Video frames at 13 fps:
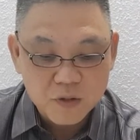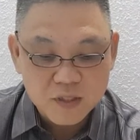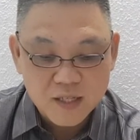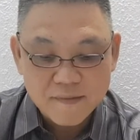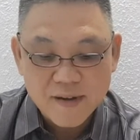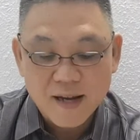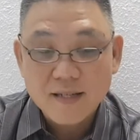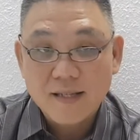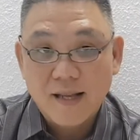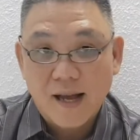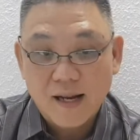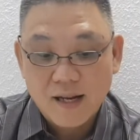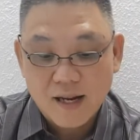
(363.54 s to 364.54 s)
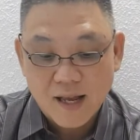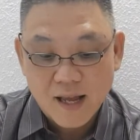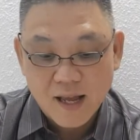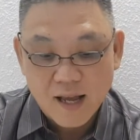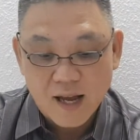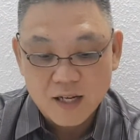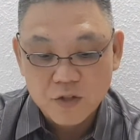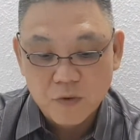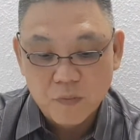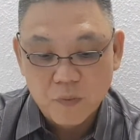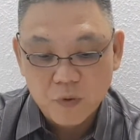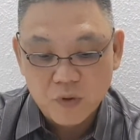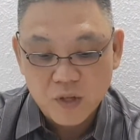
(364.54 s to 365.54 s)
some extent as to
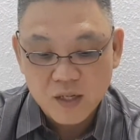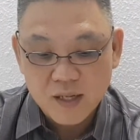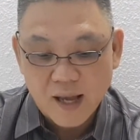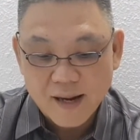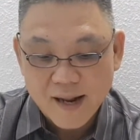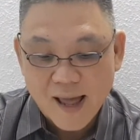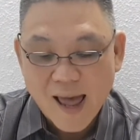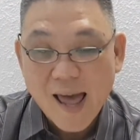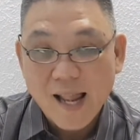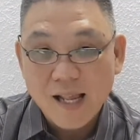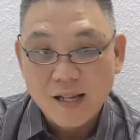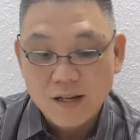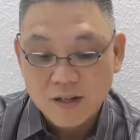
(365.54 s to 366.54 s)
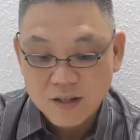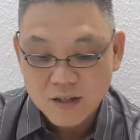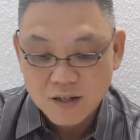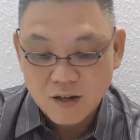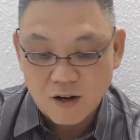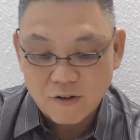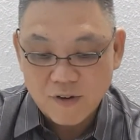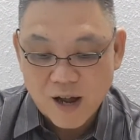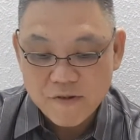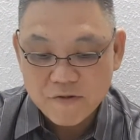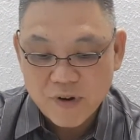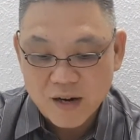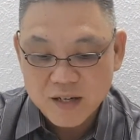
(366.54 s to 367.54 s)
putting an end of
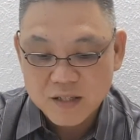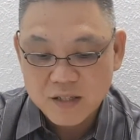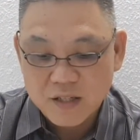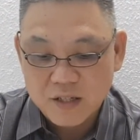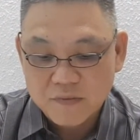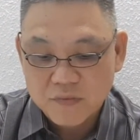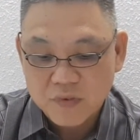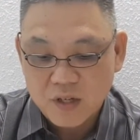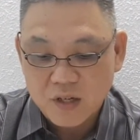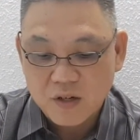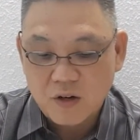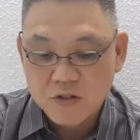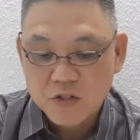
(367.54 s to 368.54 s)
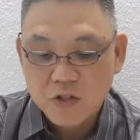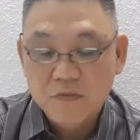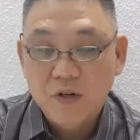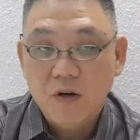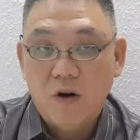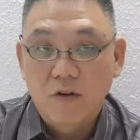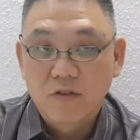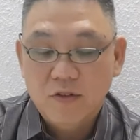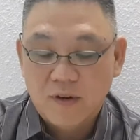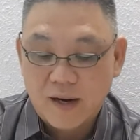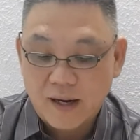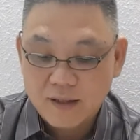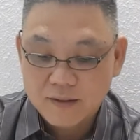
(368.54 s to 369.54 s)
unfairness term in consumer
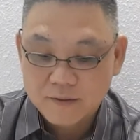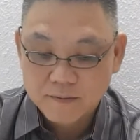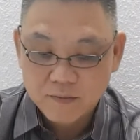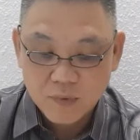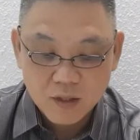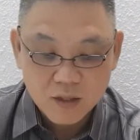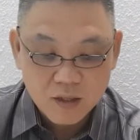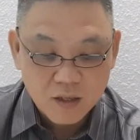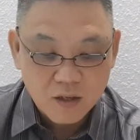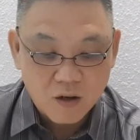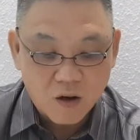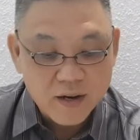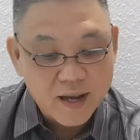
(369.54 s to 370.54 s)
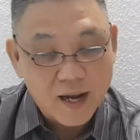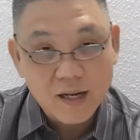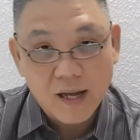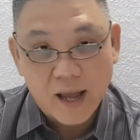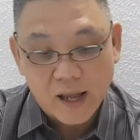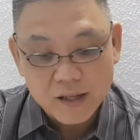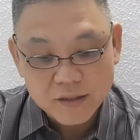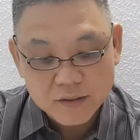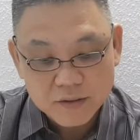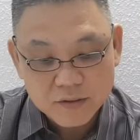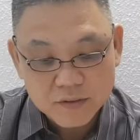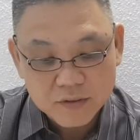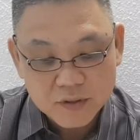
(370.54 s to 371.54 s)
contract. On the other hand,
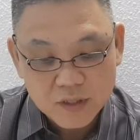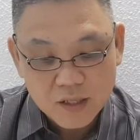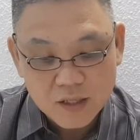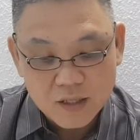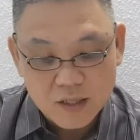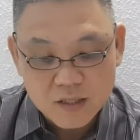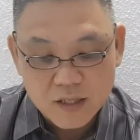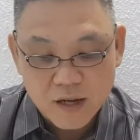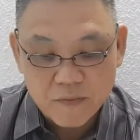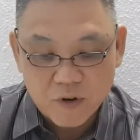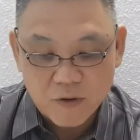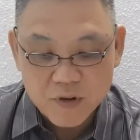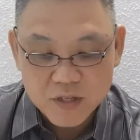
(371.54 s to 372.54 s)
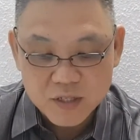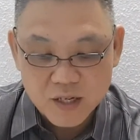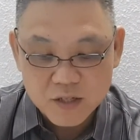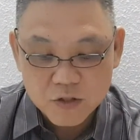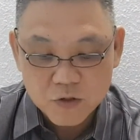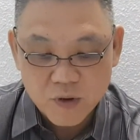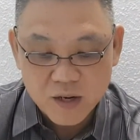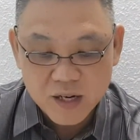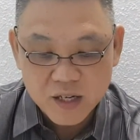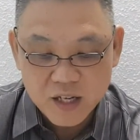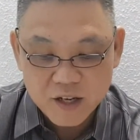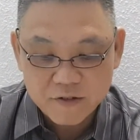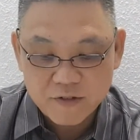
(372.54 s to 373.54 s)
the said provision surely
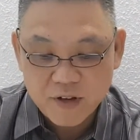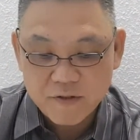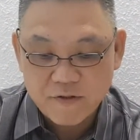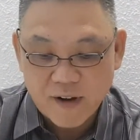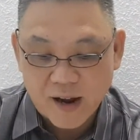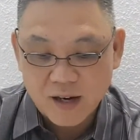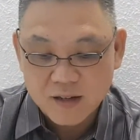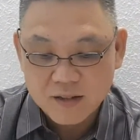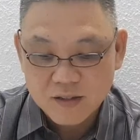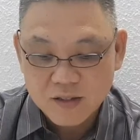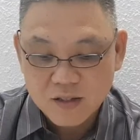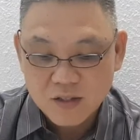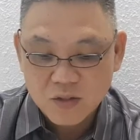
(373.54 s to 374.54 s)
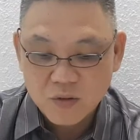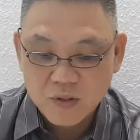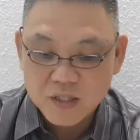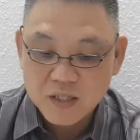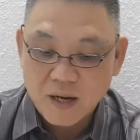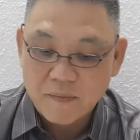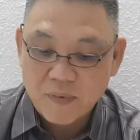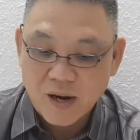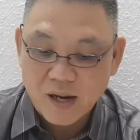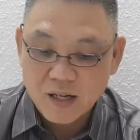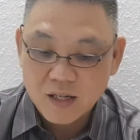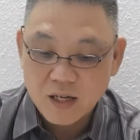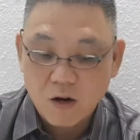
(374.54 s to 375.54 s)
give effect to the
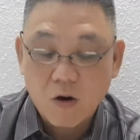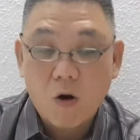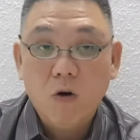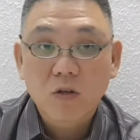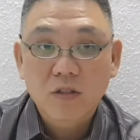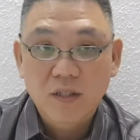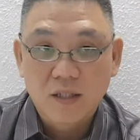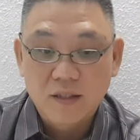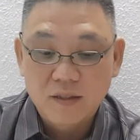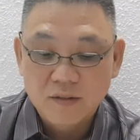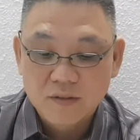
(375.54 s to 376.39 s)
supplier a caution